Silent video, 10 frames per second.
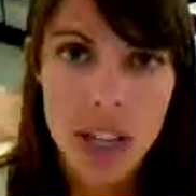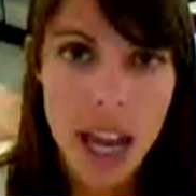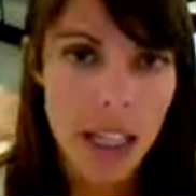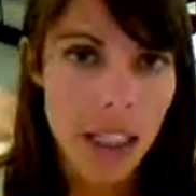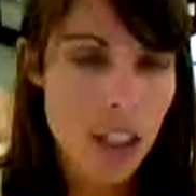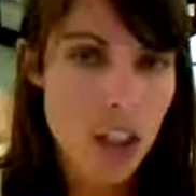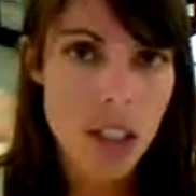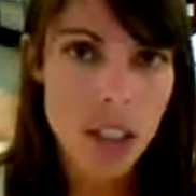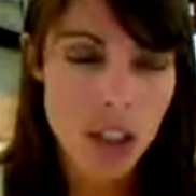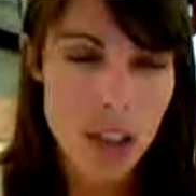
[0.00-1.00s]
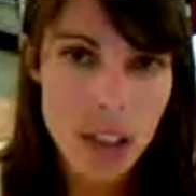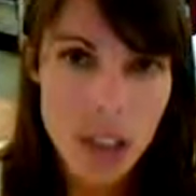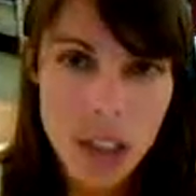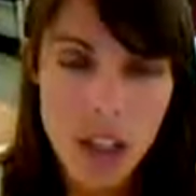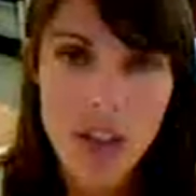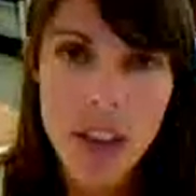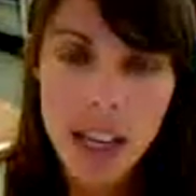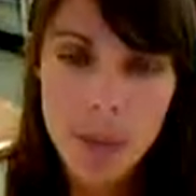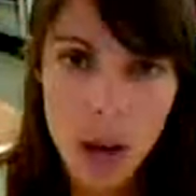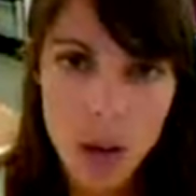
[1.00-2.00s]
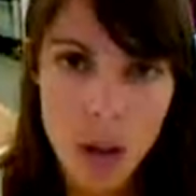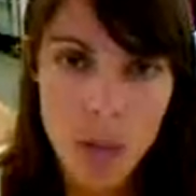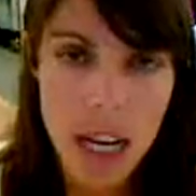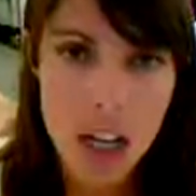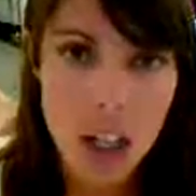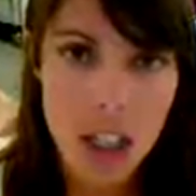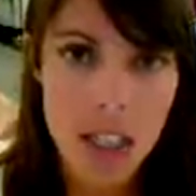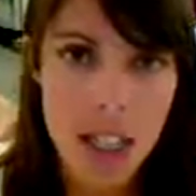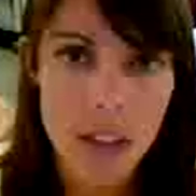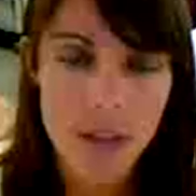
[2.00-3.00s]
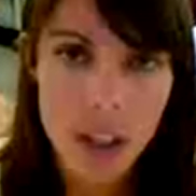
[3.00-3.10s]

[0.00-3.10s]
So again, just to think about your patients,